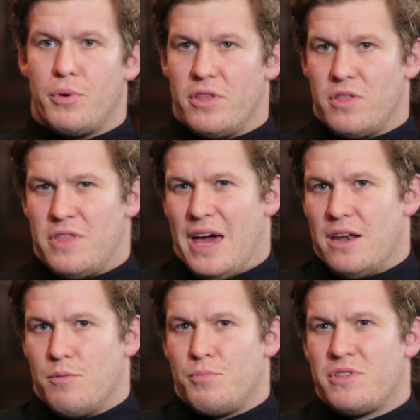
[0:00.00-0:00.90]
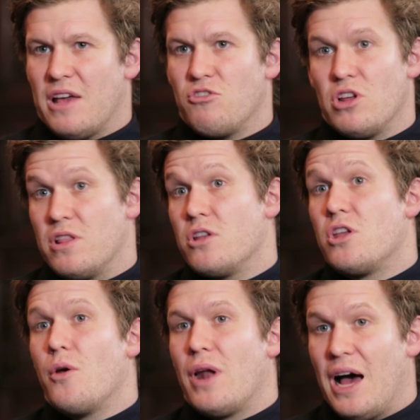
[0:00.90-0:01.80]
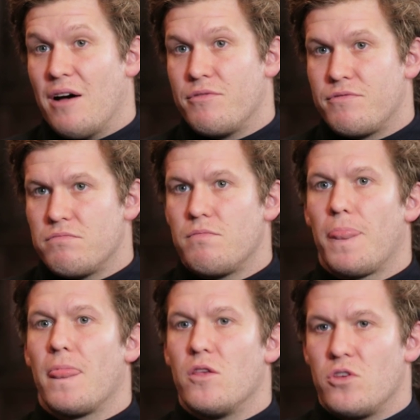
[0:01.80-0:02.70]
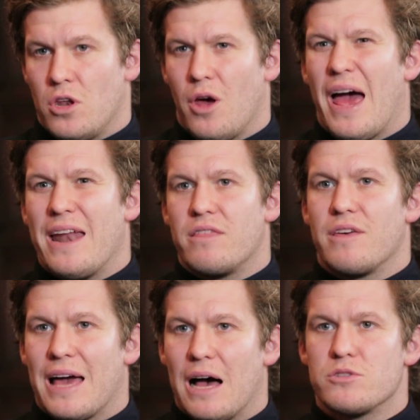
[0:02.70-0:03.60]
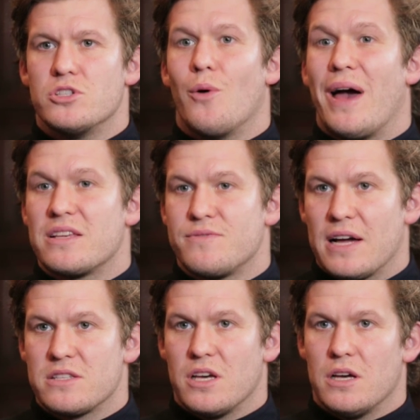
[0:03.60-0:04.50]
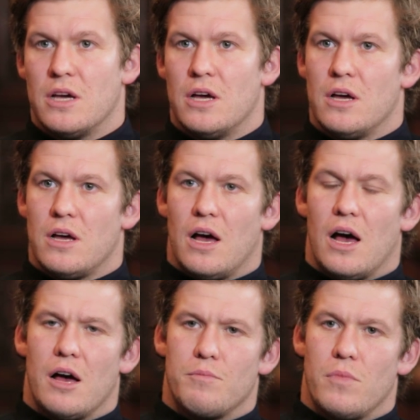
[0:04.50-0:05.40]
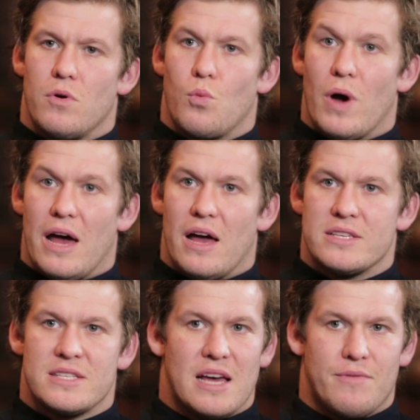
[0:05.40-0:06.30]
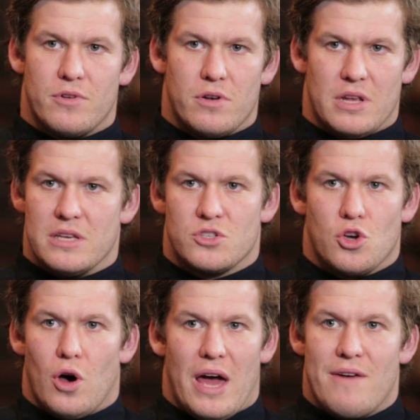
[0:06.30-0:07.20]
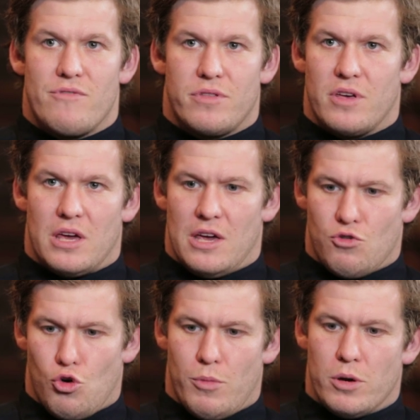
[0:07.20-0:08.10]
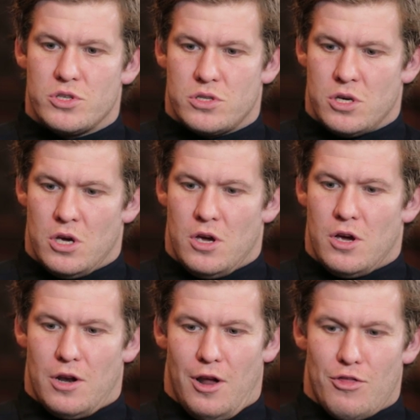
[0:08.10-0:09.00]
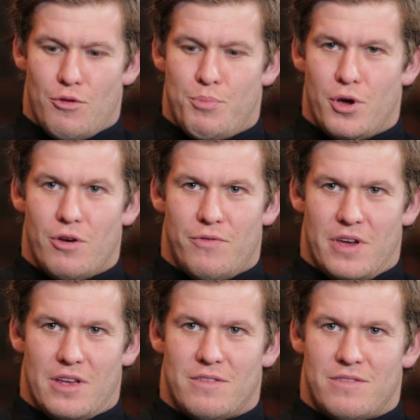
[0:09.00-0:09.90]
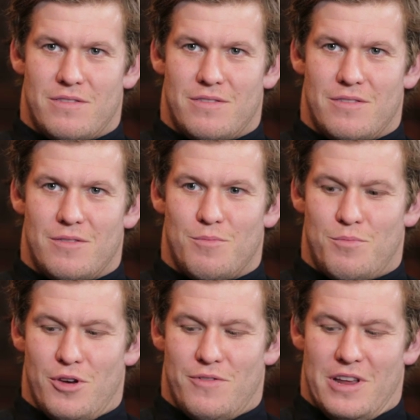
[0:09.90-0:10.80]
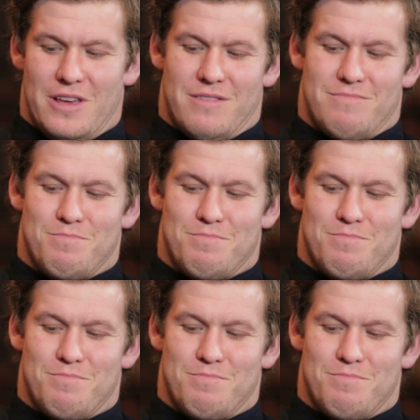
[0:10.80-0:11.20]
but then potentially they don't have, you know, anything else, no X factor. Where Steffon has got everything. He's almost like the perfectly